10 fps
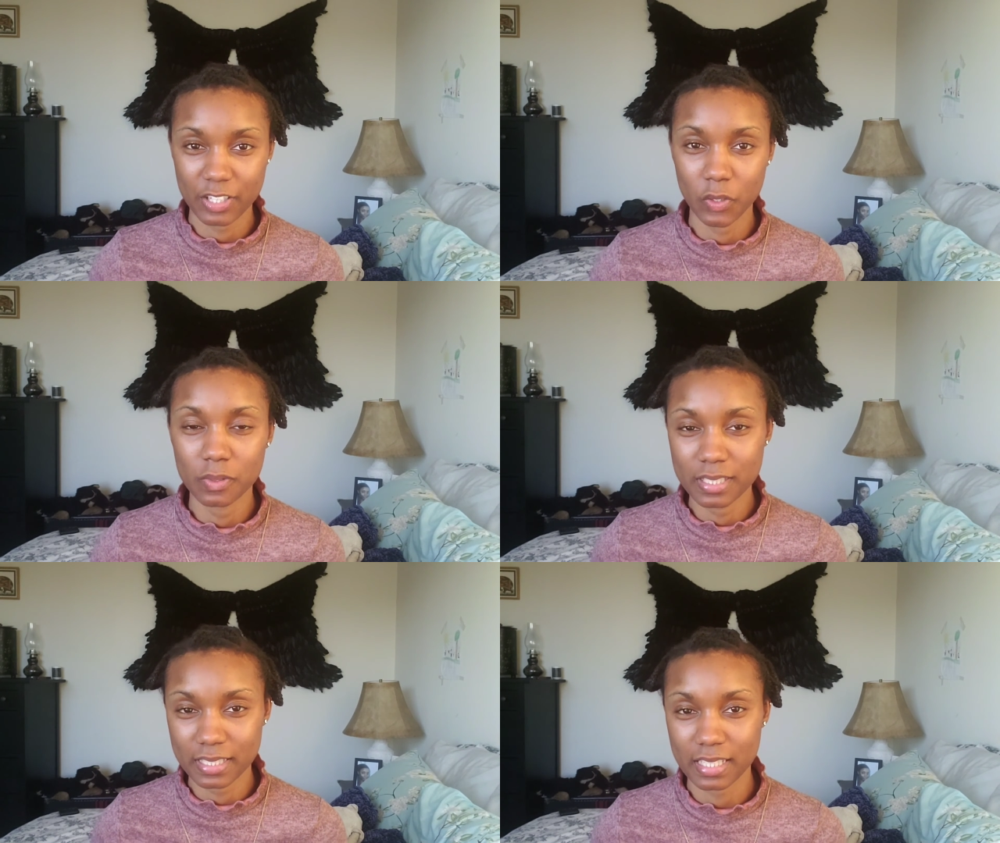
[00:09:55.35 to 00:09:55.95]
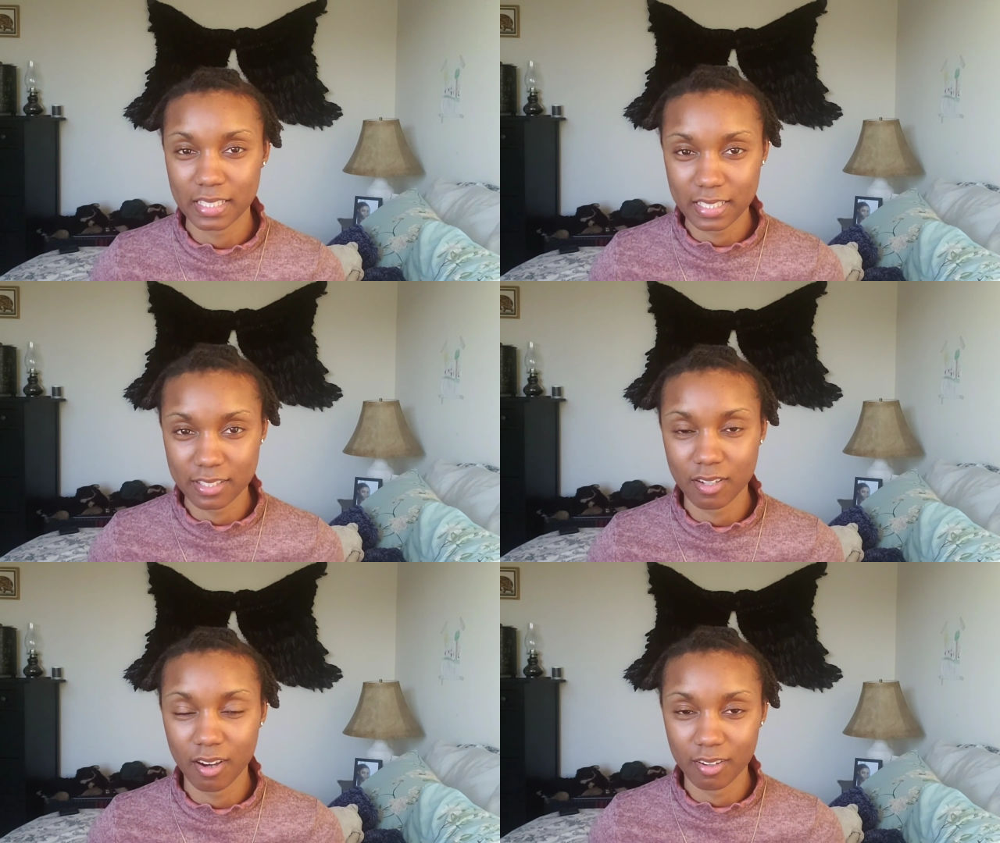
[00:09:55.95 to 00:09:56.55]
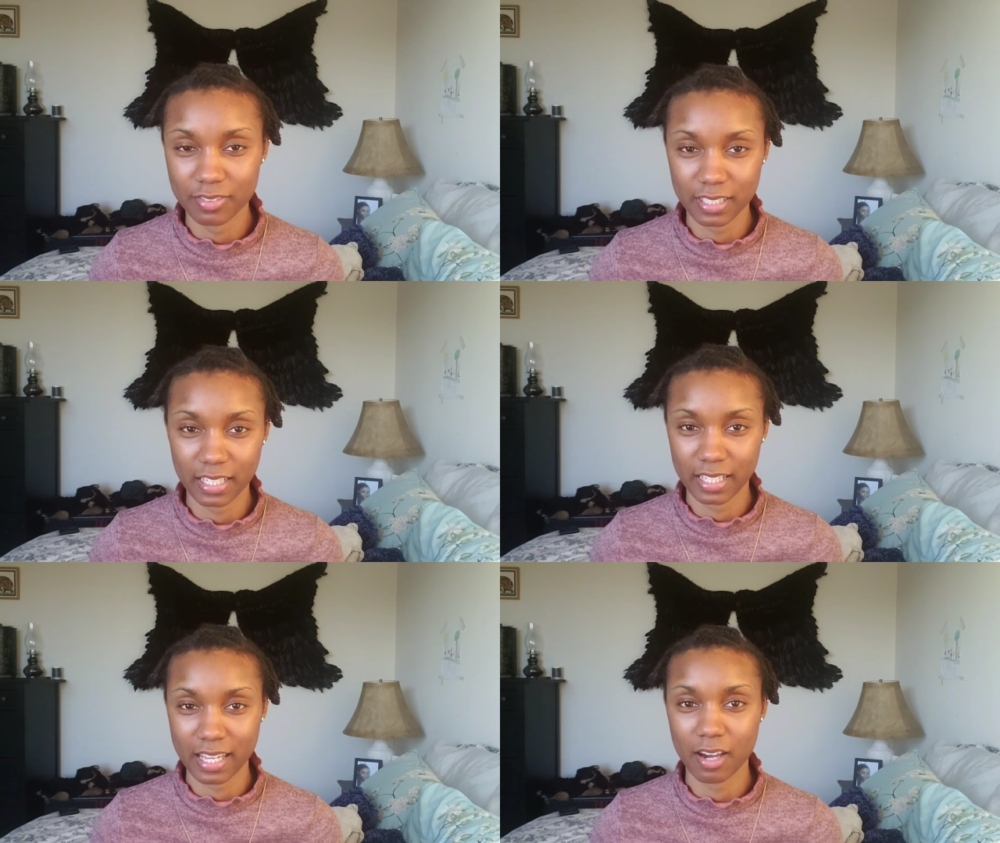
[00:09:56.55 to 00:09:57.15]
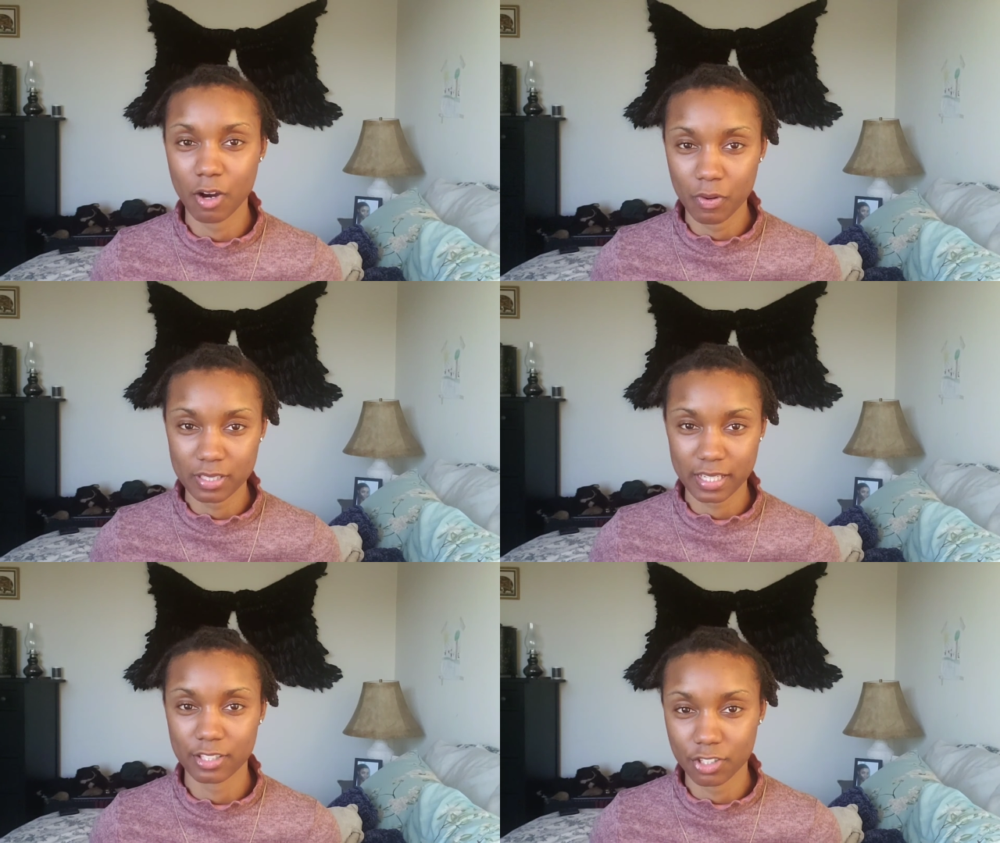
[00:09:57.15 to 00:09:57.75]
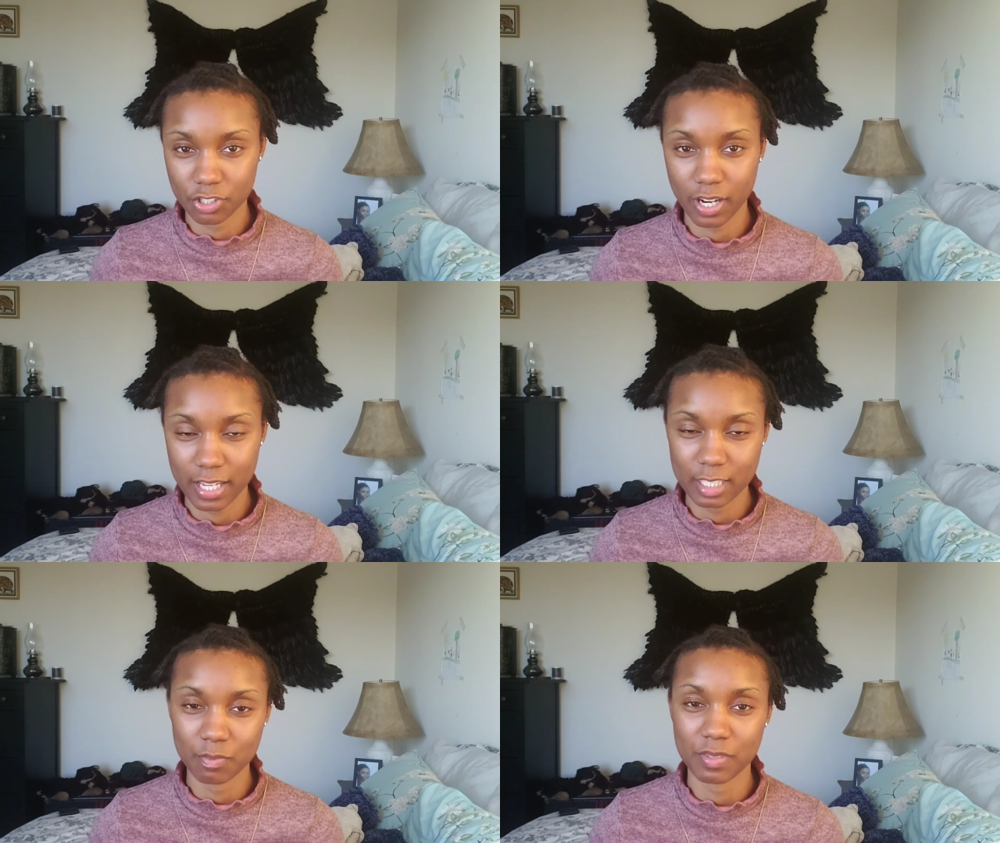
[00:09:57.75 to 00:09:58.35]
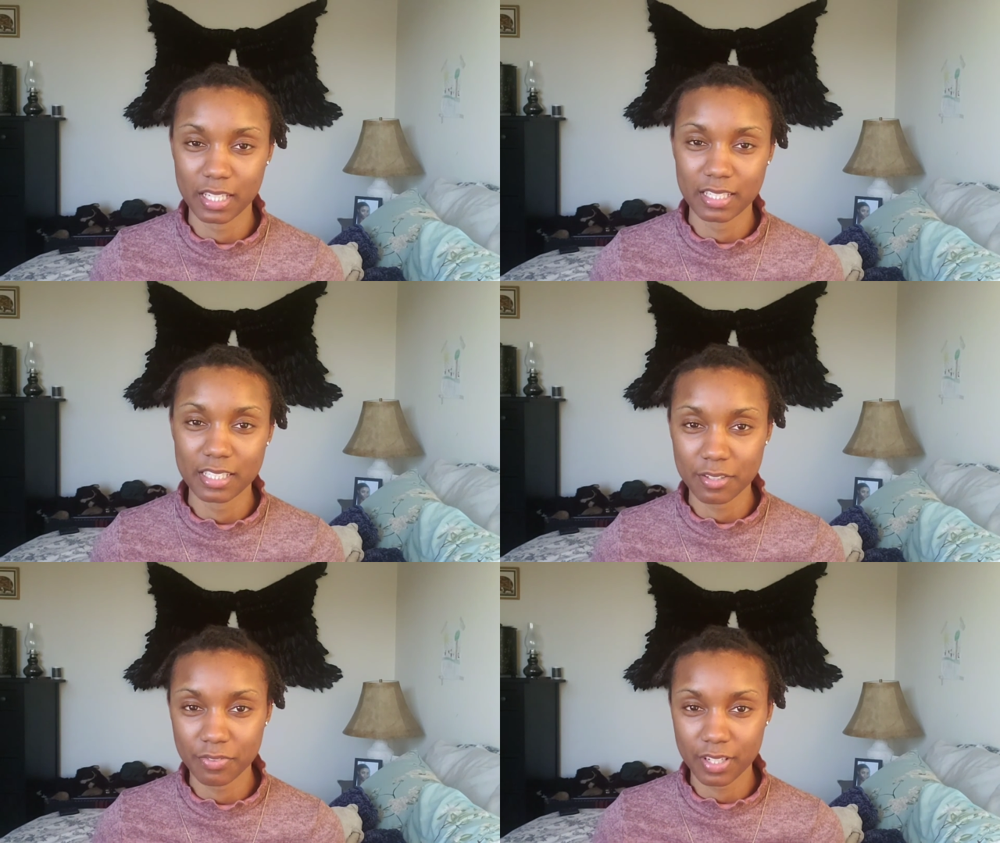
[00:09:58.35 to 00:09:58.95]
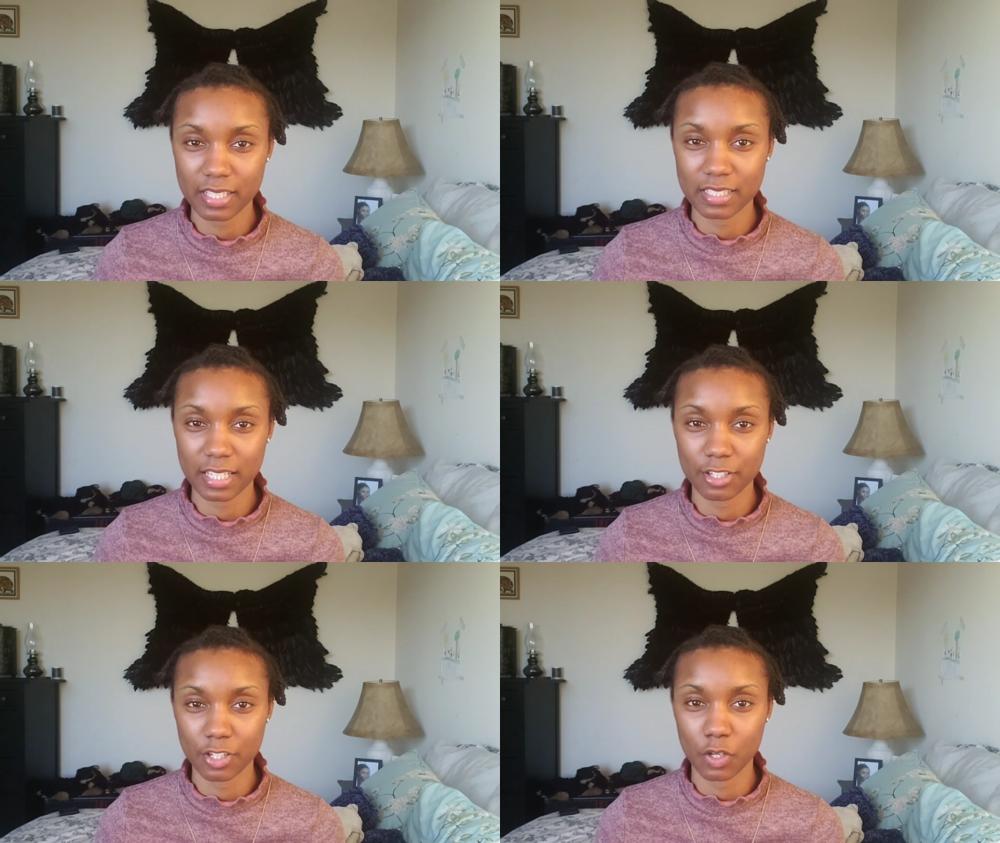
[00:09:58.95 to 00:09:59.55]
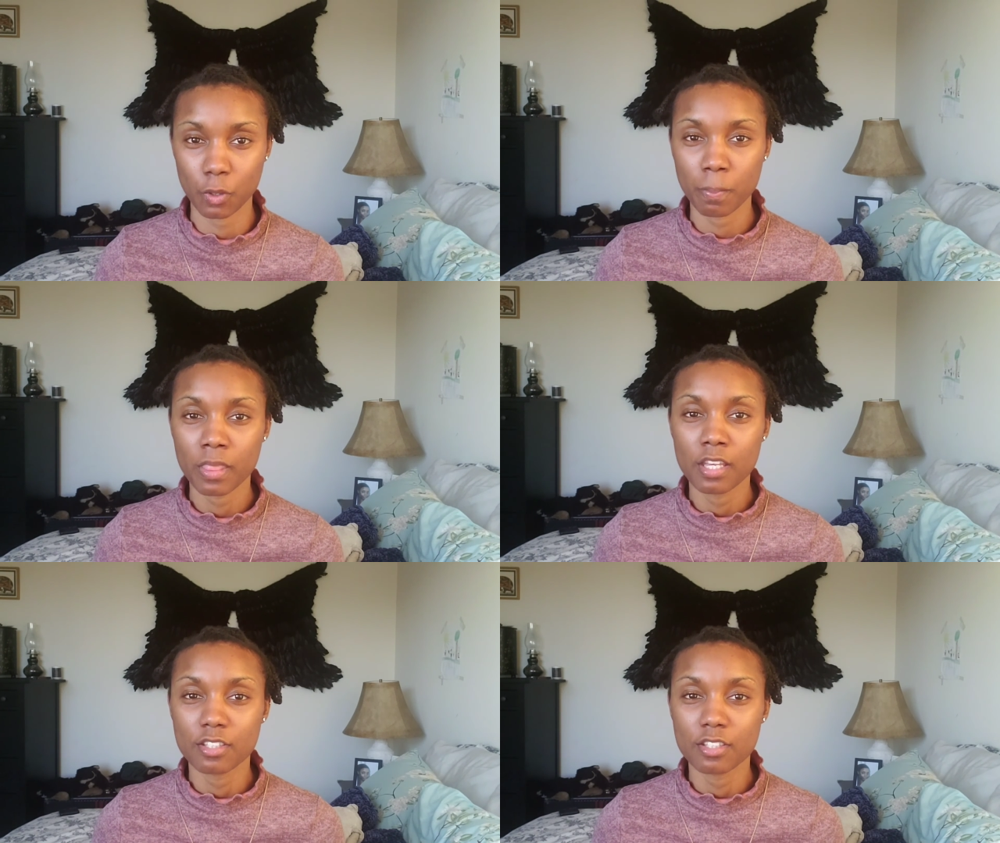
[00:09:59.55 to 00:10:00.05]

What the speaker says: I don't see this often, and I always like to try something different and new.